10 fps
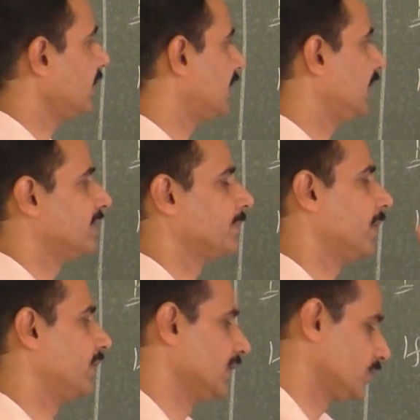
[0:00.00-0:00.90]
then its
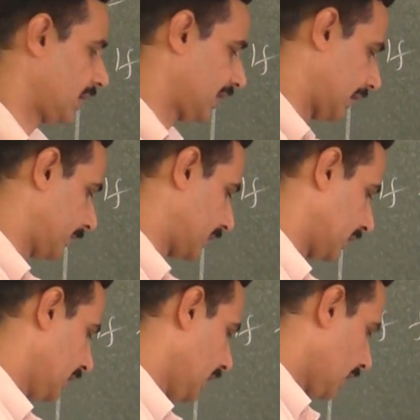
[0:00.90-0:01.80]
power is 1
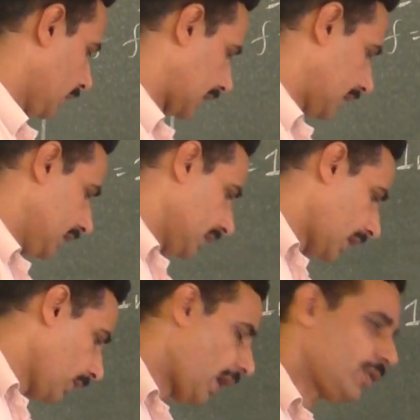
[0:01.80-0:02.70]
diopter. Okay,
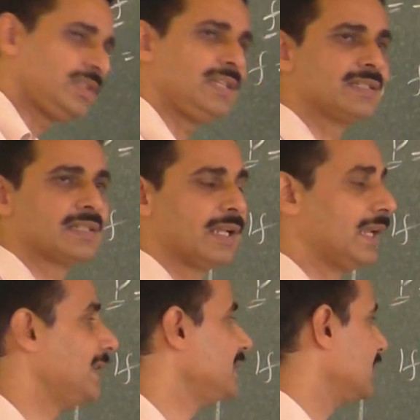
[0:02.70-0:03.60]
now how these
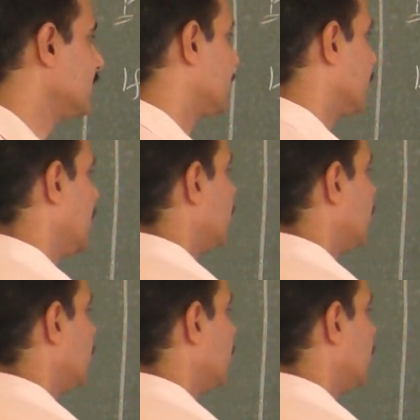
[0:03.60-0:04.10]
lenses will